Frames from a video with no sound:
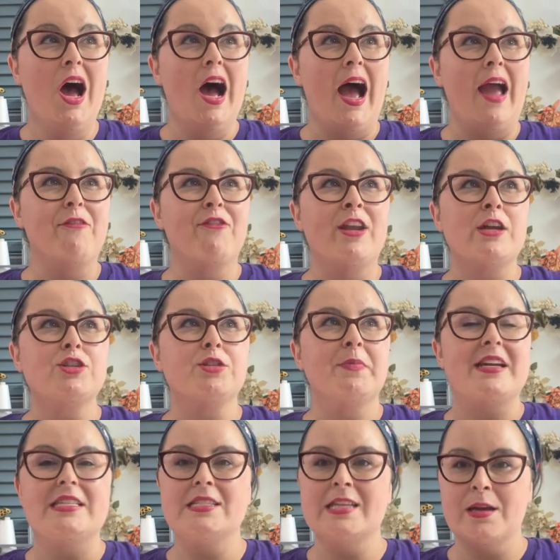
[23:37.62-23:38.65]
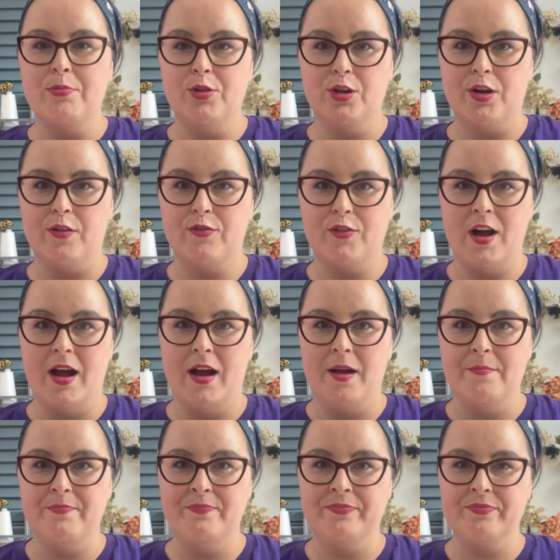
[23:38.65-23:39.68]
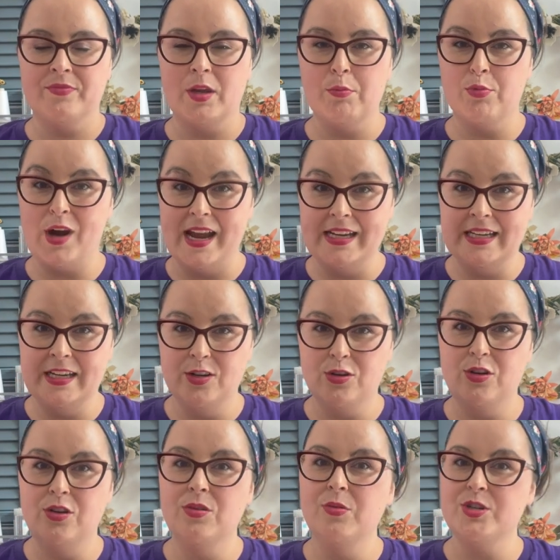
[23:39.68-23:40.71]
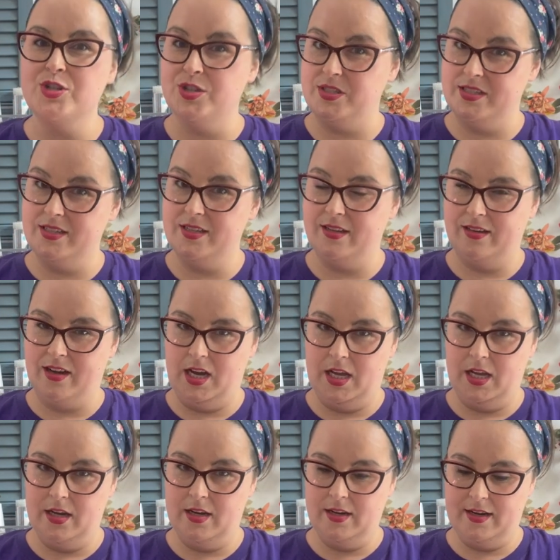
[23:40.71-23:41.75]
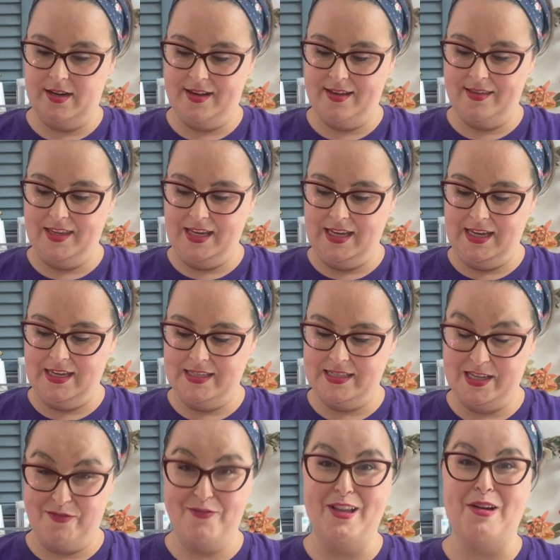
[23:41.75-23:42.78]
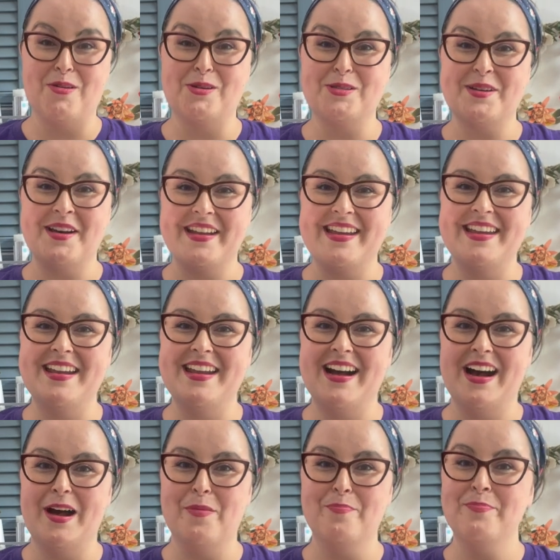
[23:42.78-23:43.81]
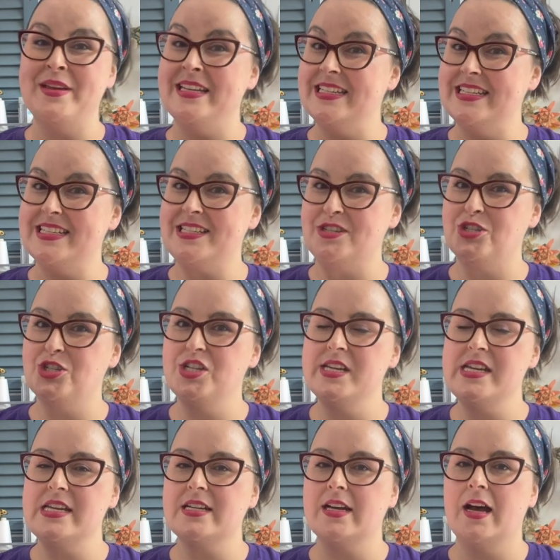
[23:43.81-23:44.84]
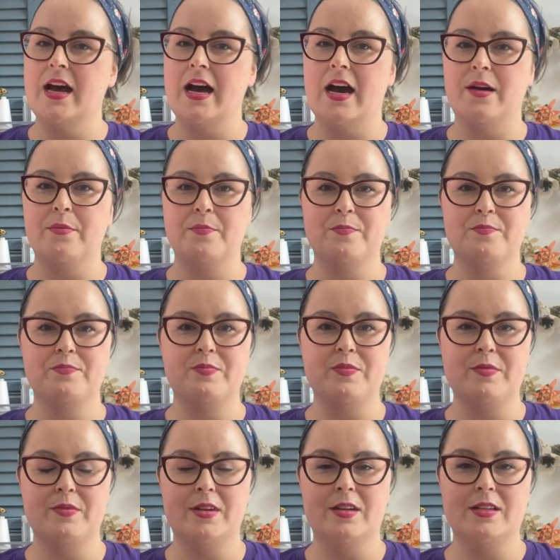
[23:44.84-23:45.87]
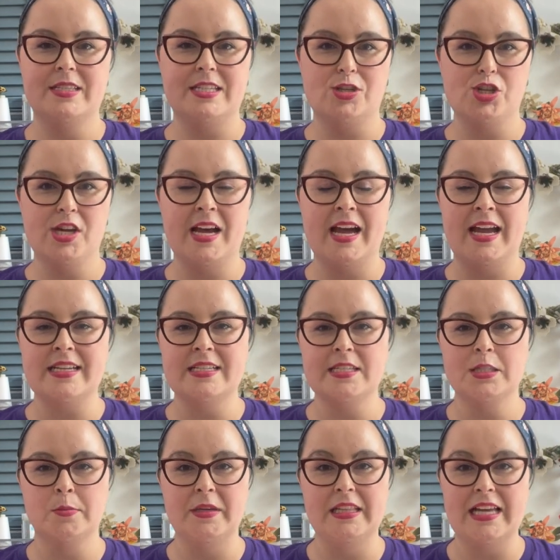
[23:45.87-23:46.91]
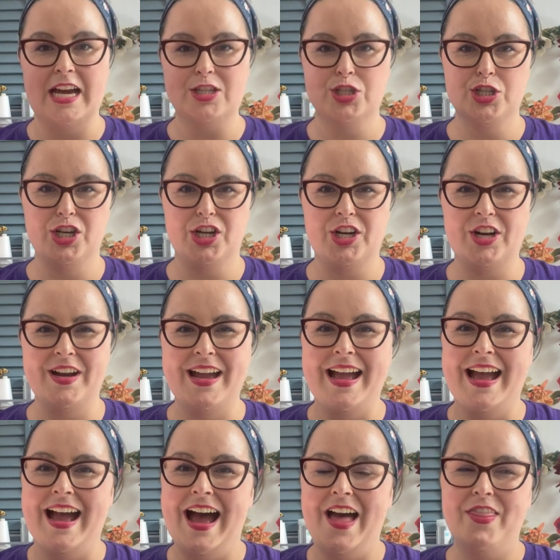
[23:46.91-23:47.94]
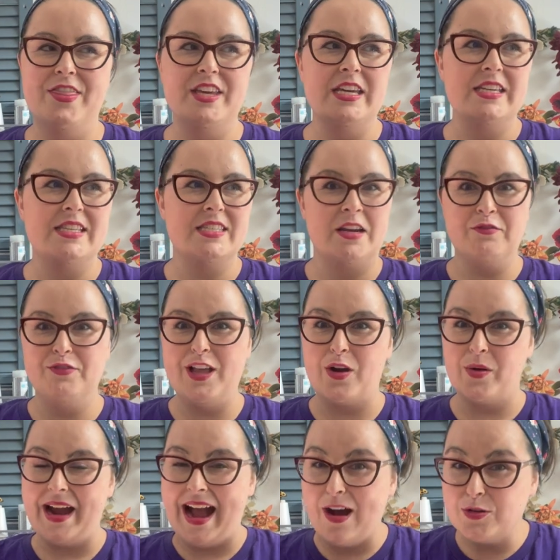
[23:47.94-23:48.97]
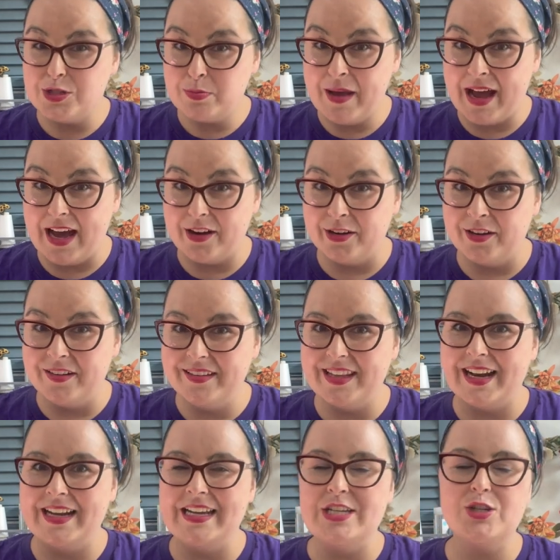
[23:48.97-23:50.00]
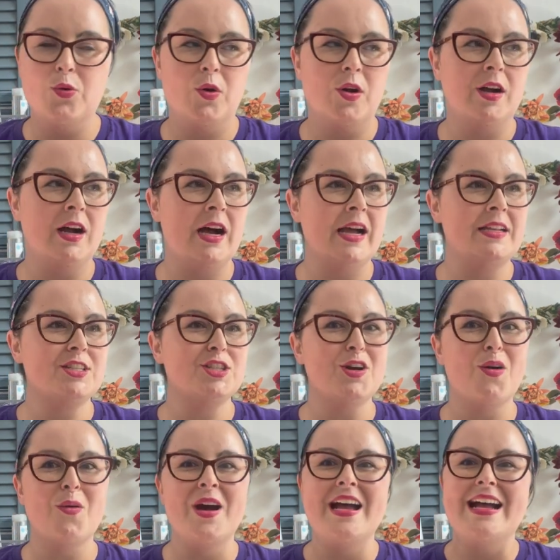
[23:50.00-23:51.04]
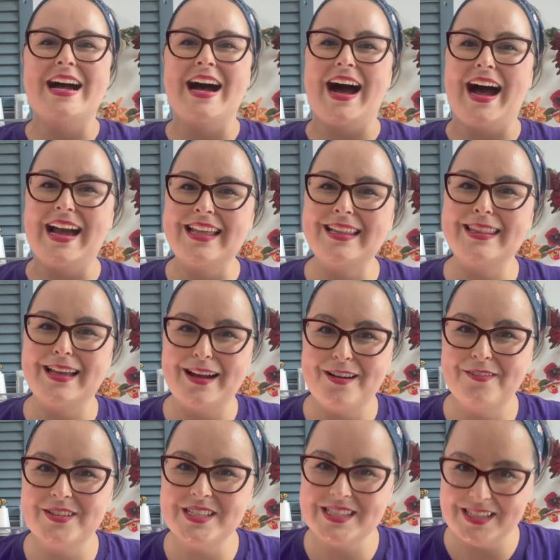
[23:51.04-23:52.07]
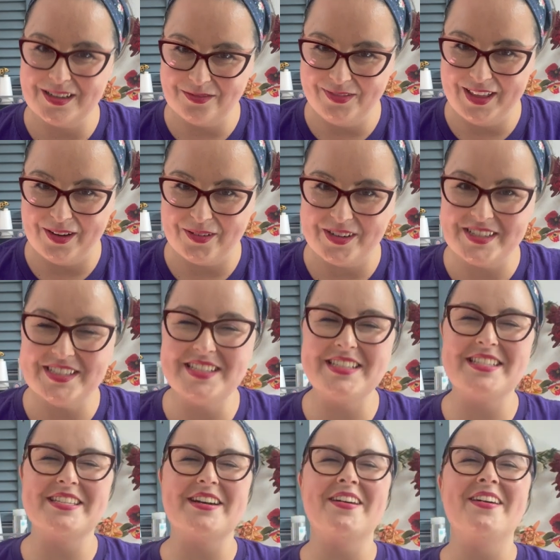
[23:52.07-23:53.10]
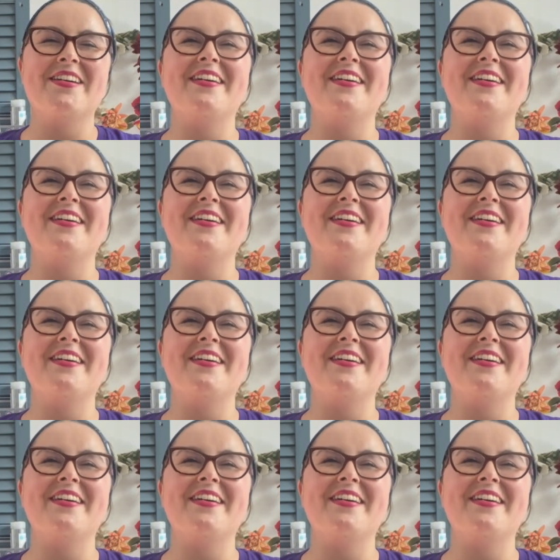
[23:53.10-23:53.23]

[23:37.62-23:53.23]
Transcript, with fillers: I finished my sampler from Bright Needle, which has got the sunflowers on it. Uh, Bindi Stitchy, uh, Stitchy Kindness to me last year, the sunflower house pattern that I need to work on. So I love sunflowers. So